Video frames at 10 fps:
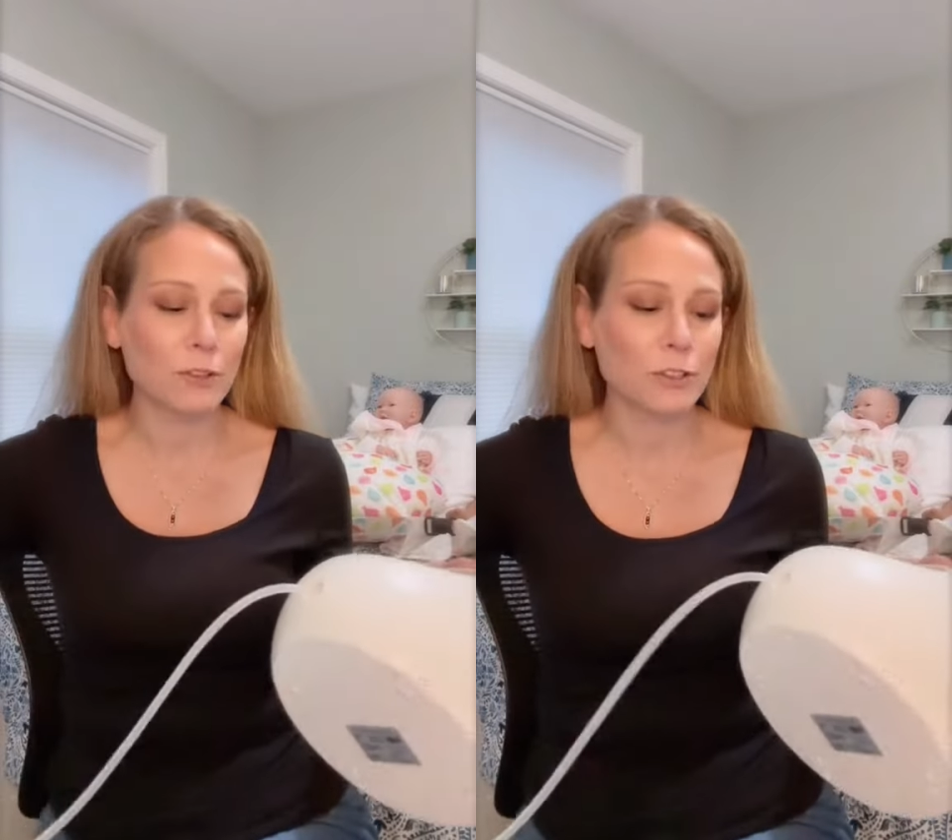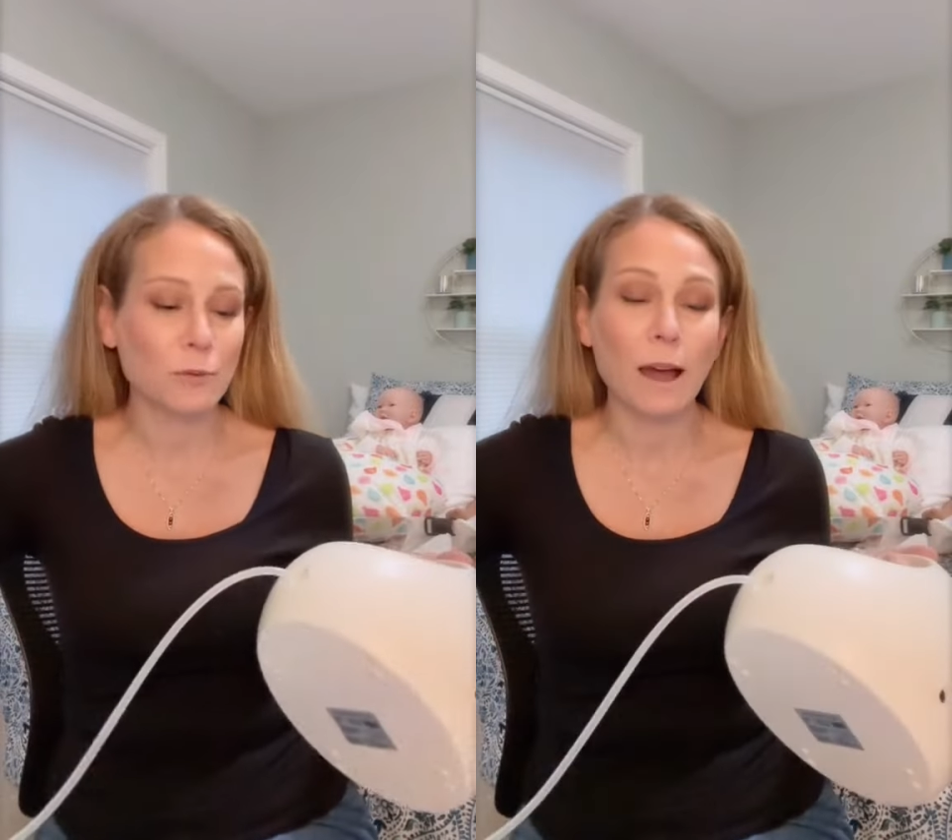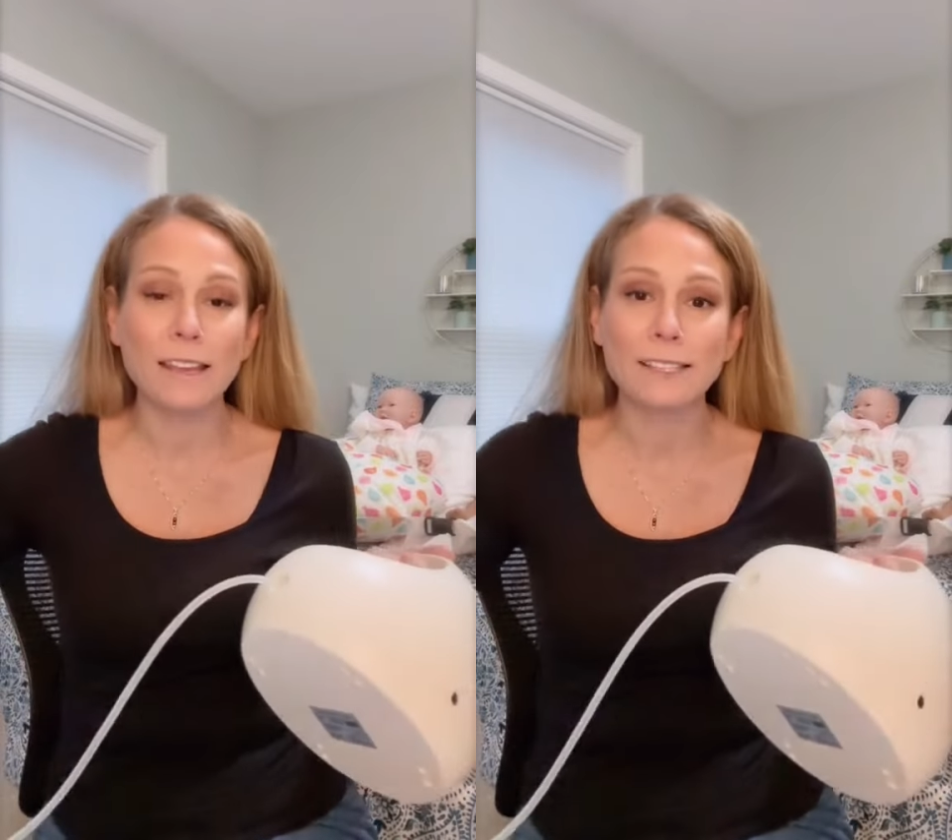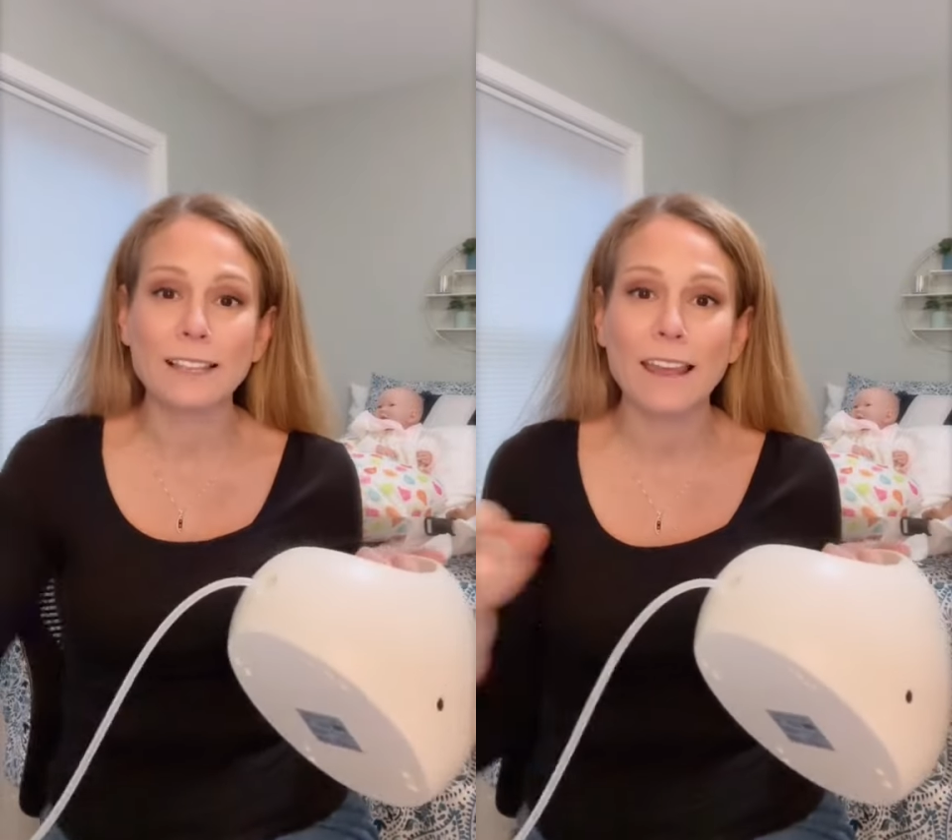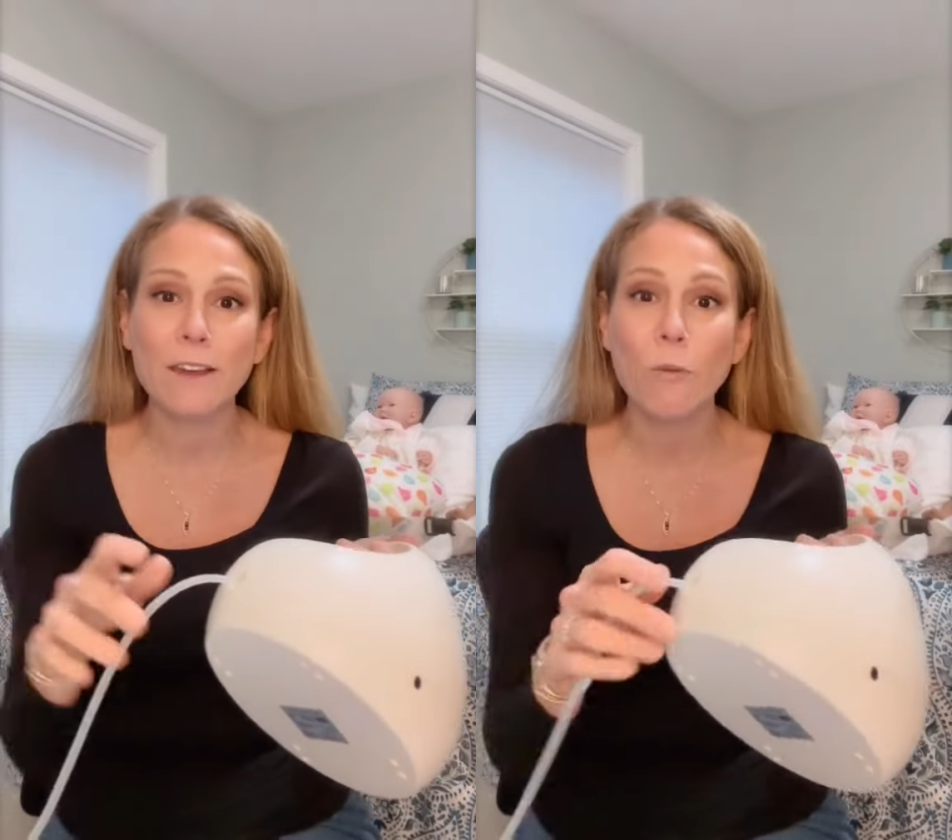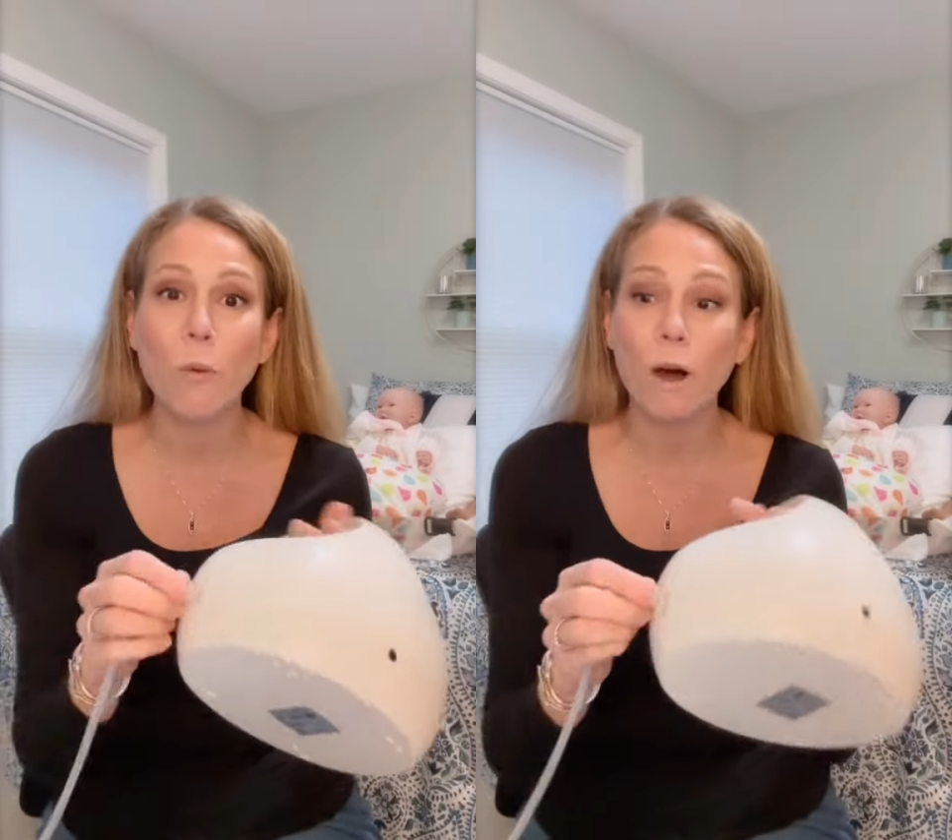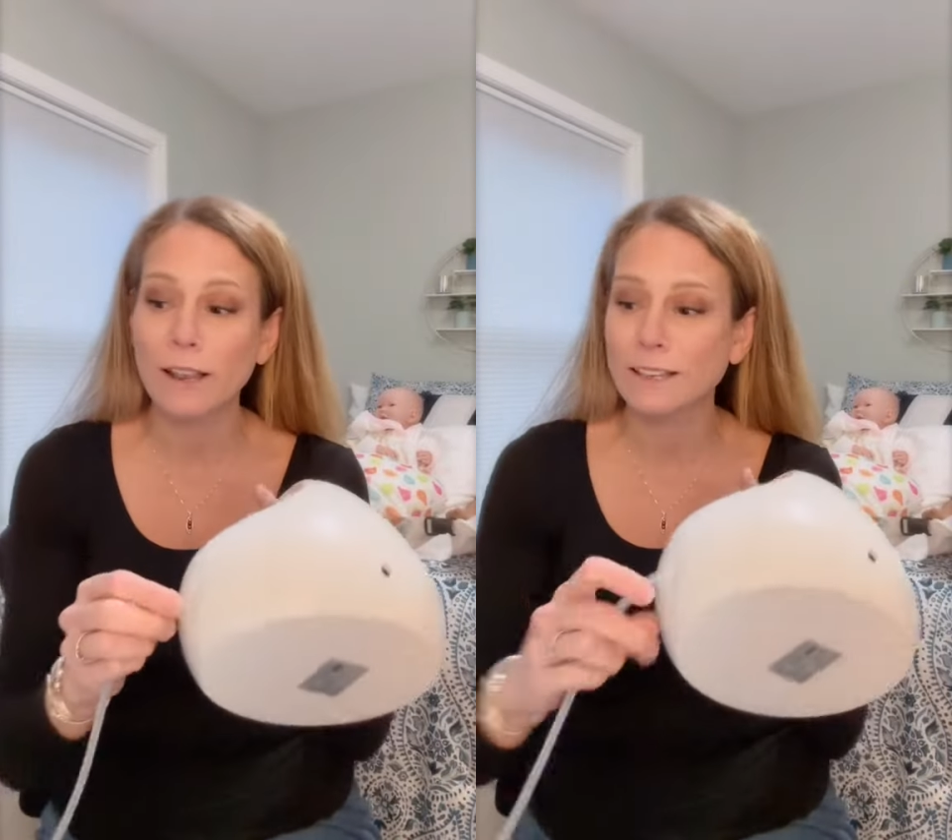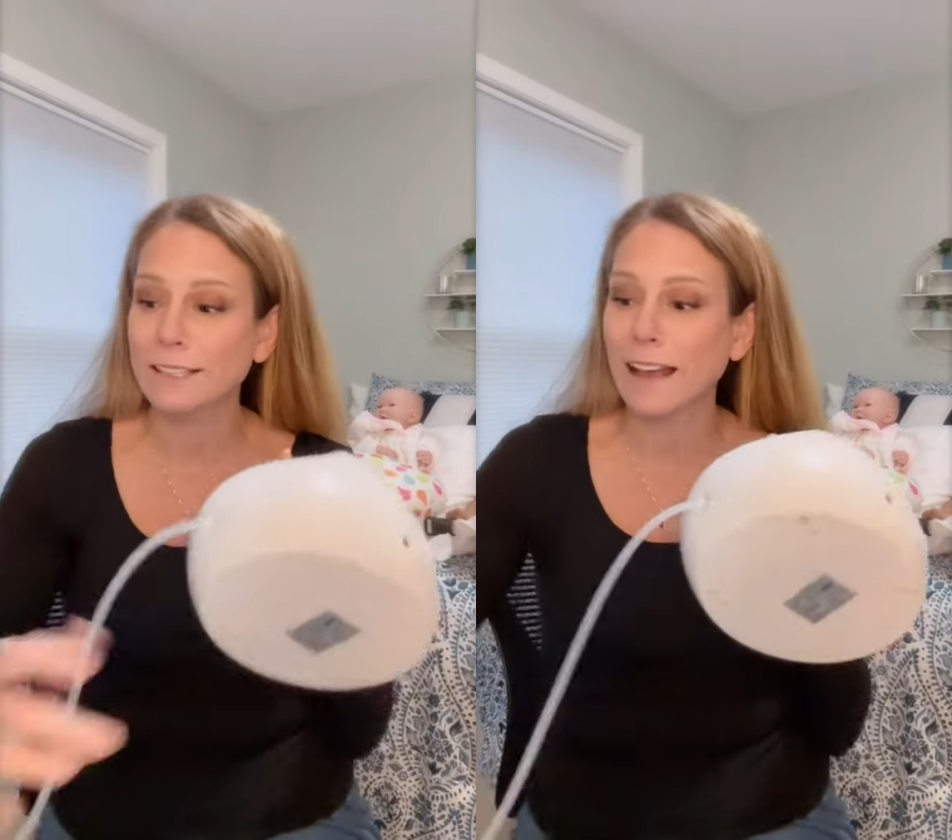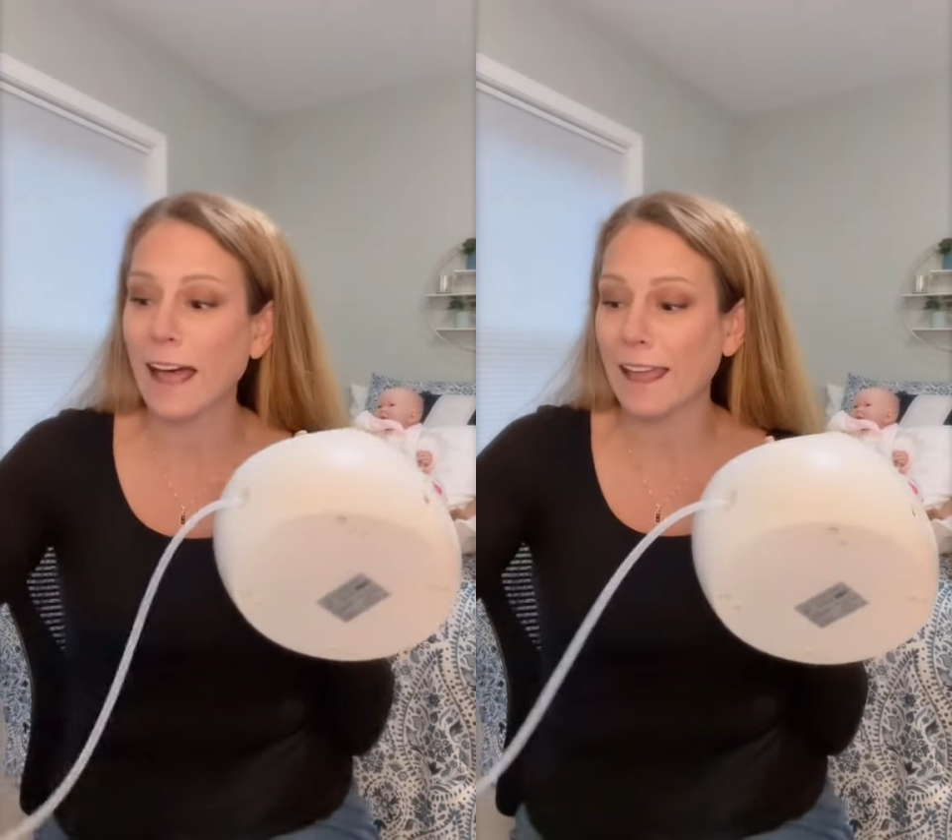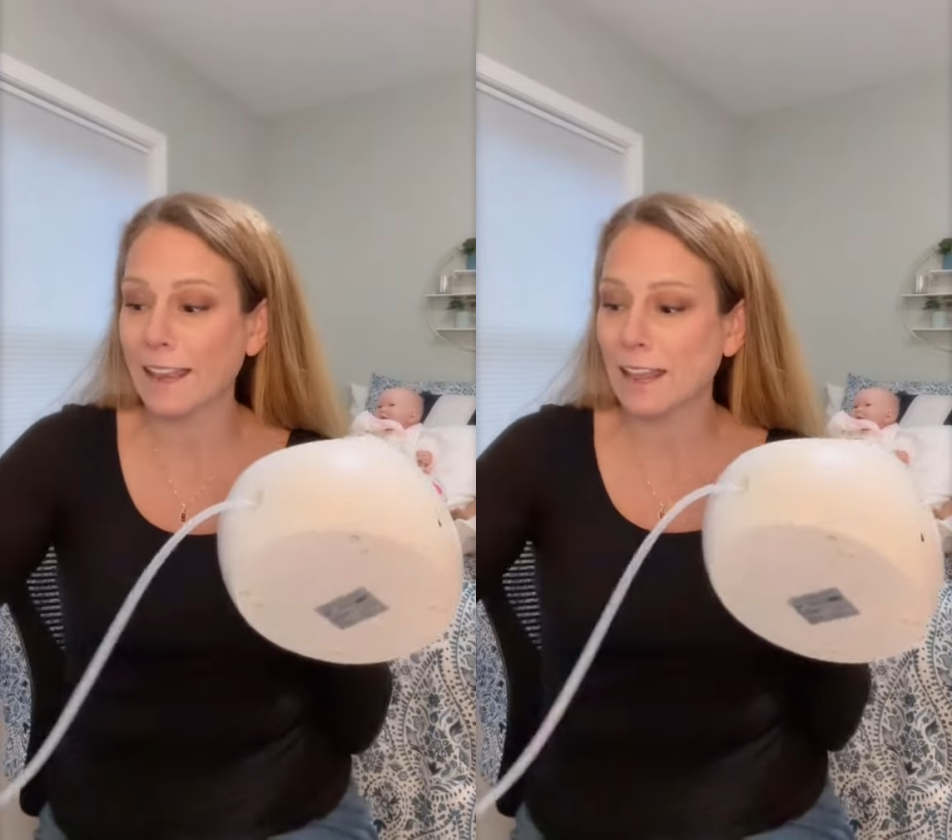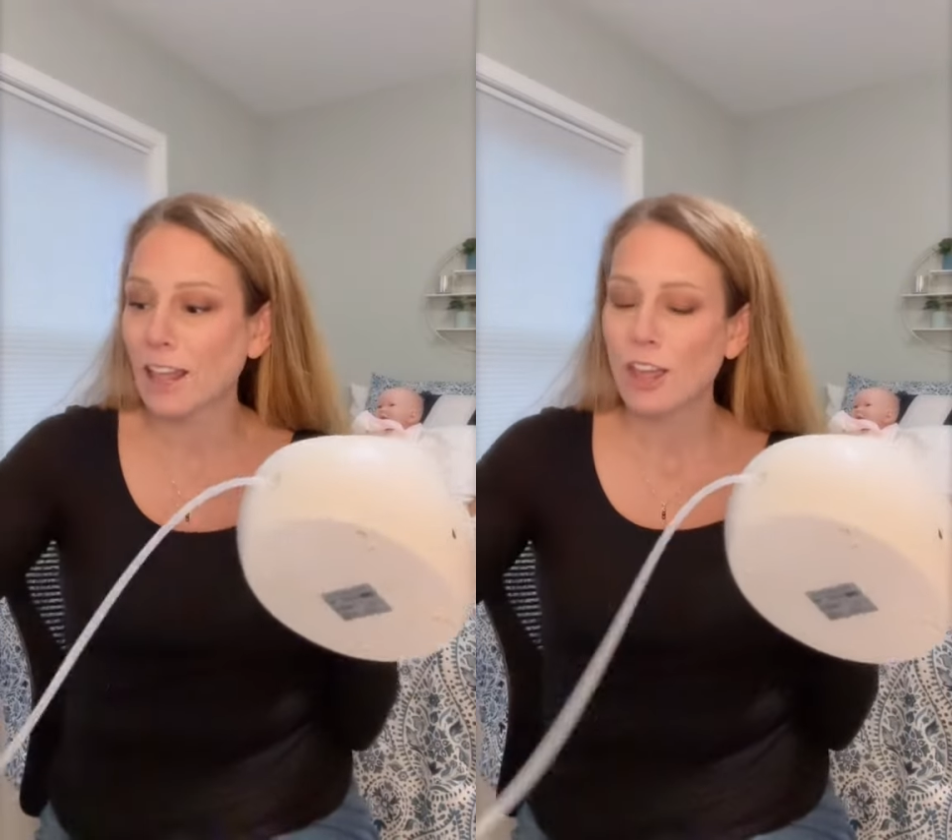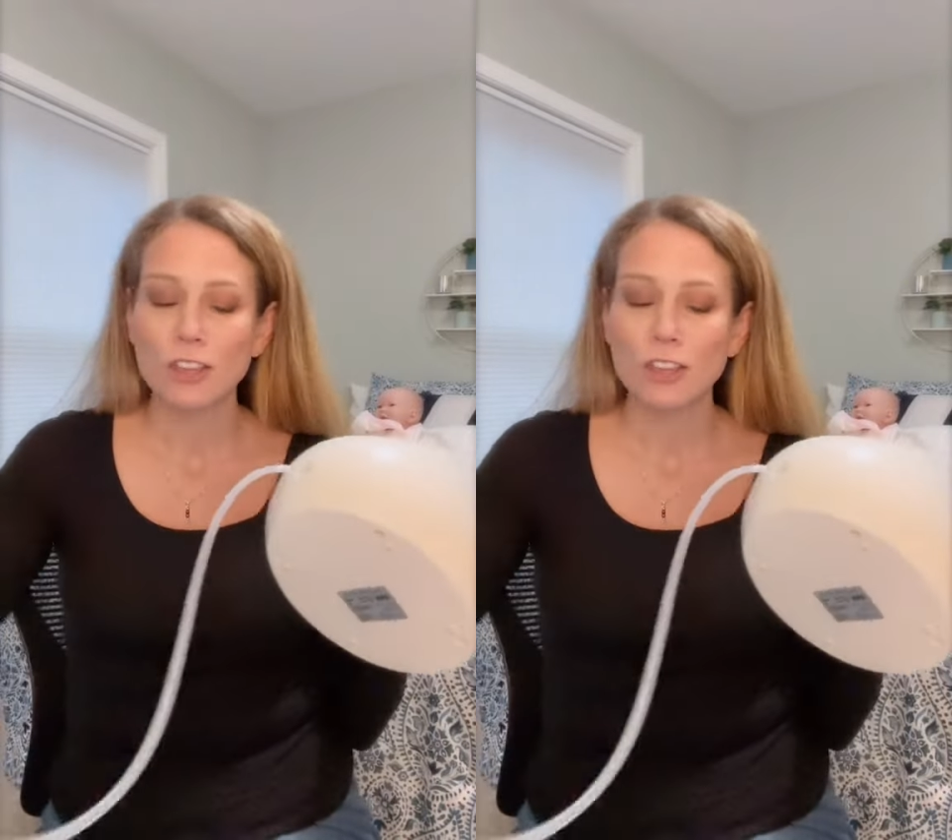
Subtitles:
to isolate one side.